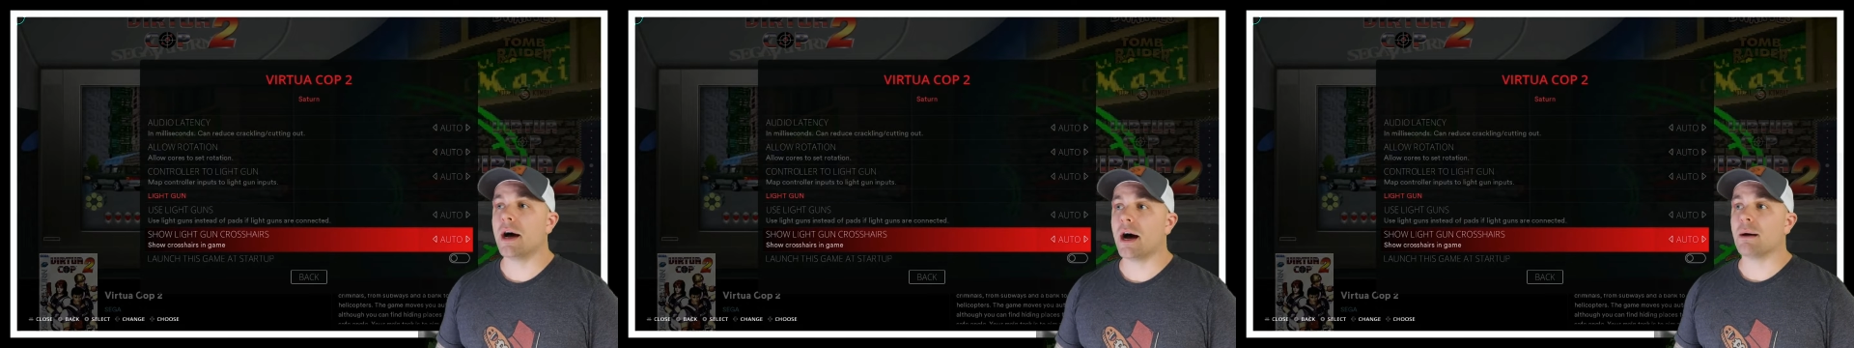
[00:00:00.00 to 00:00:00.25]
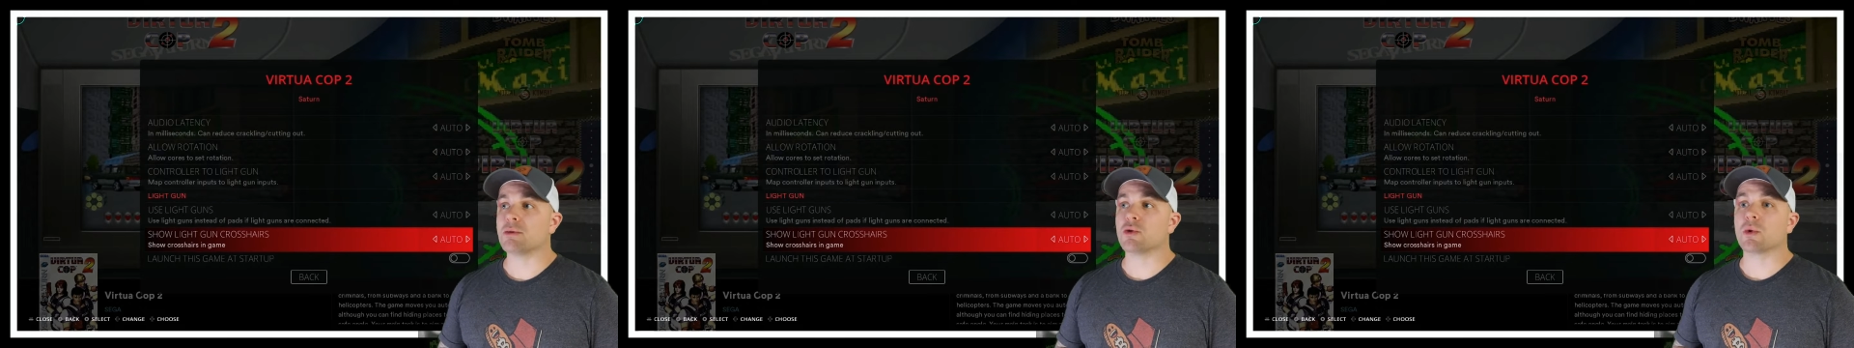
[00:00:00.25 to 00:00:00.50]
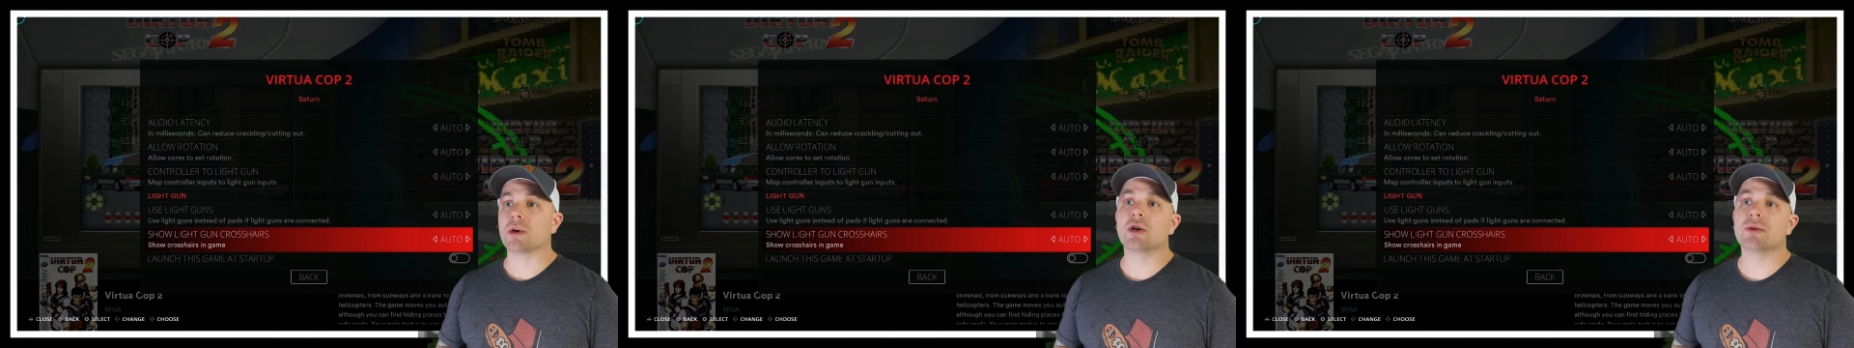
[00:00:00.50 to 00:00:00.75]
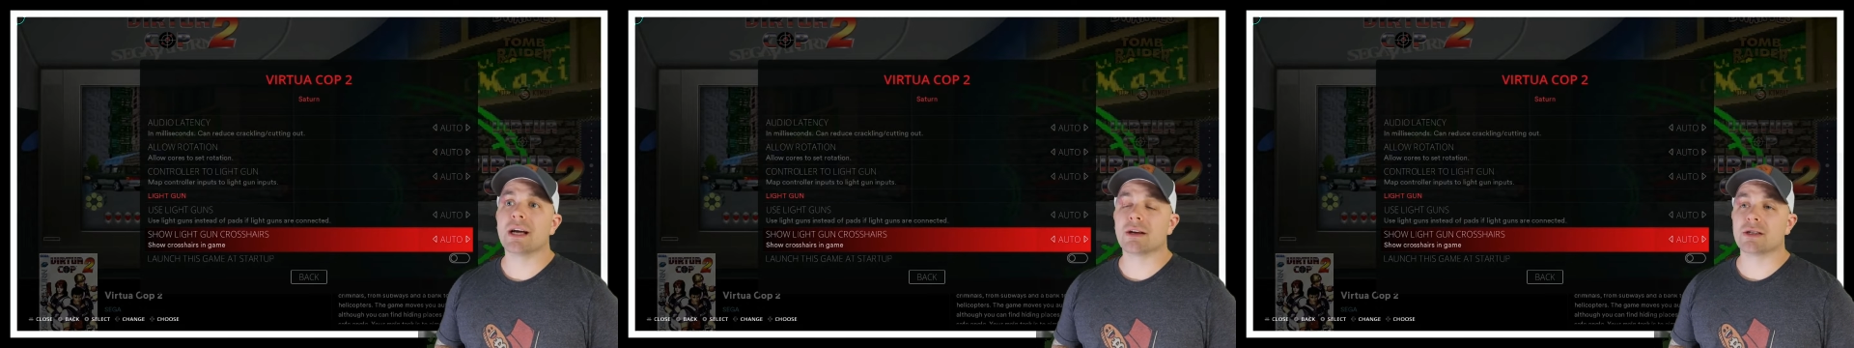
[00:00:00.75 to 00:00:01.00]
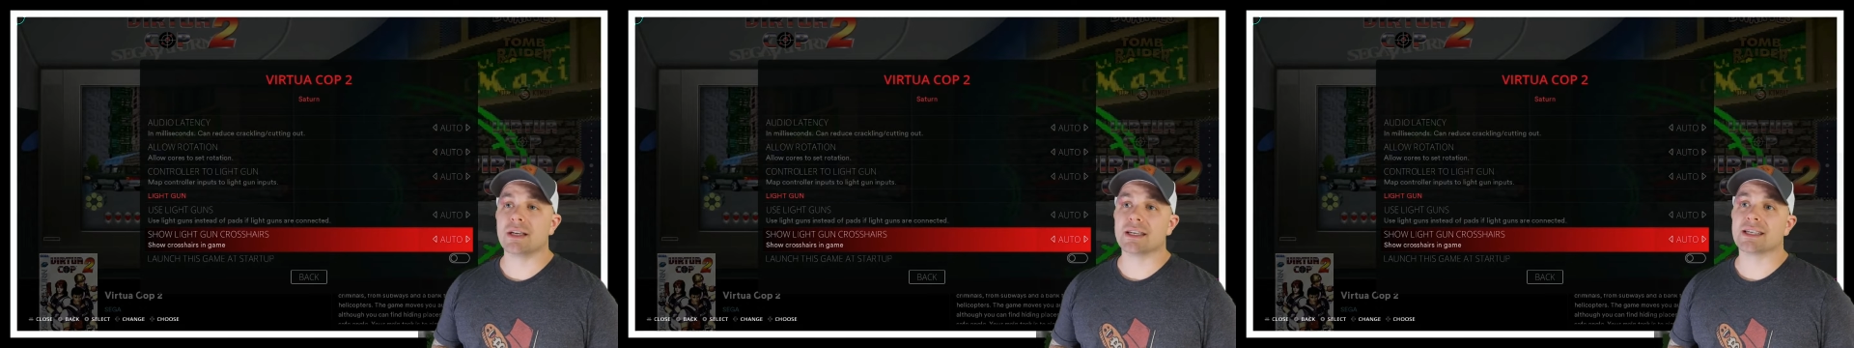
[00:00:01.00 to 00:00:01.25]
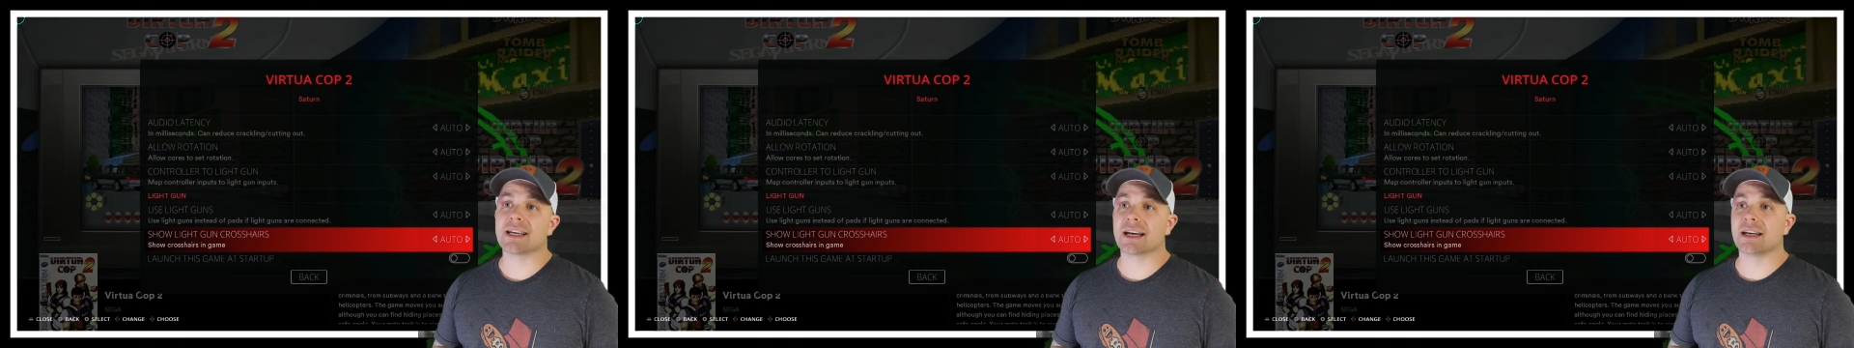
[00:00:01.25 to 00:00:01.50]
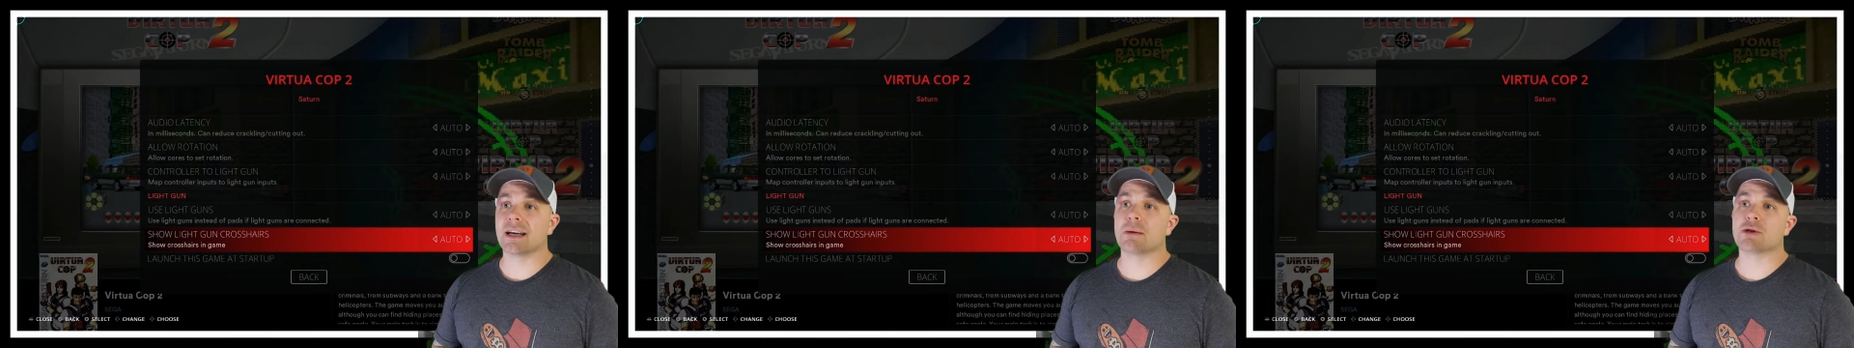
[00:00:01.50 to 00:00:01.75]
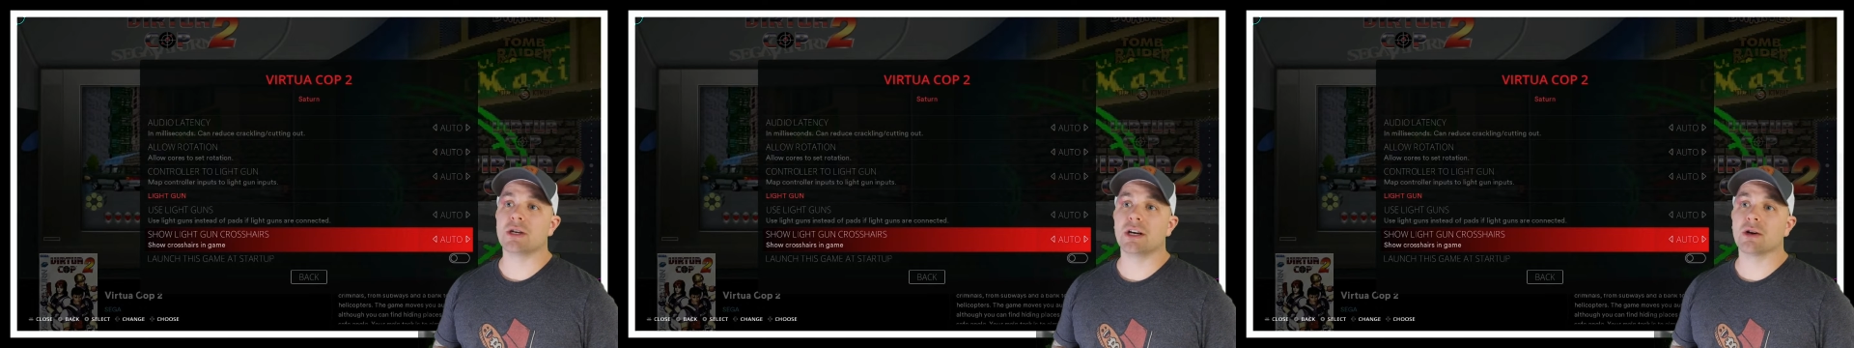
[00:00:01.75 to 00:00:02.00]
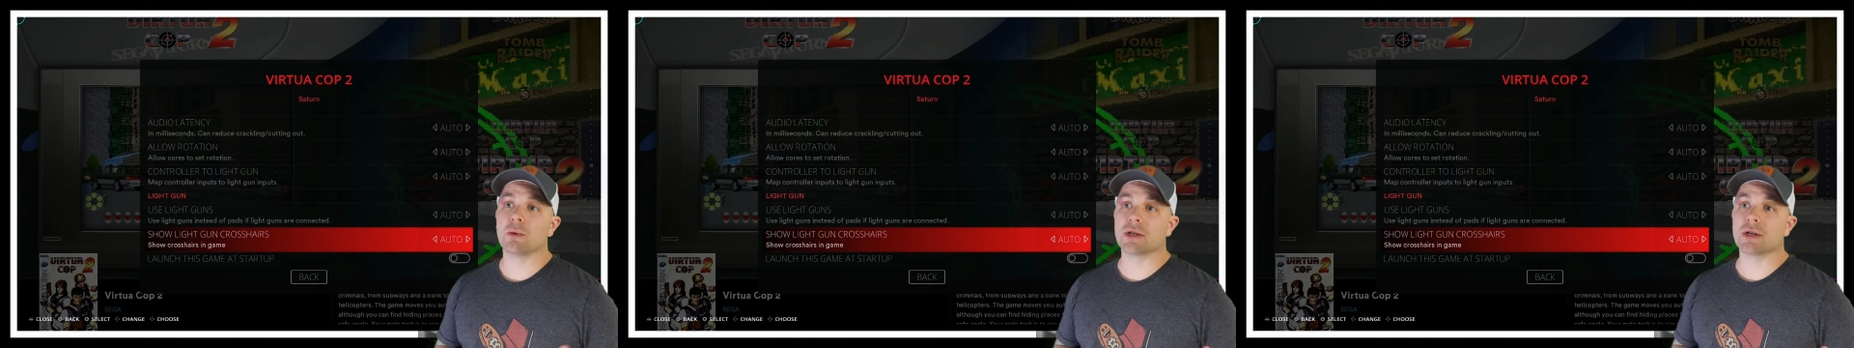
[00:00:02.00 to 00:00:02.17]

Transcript: um, so we're going to go down to this second option here,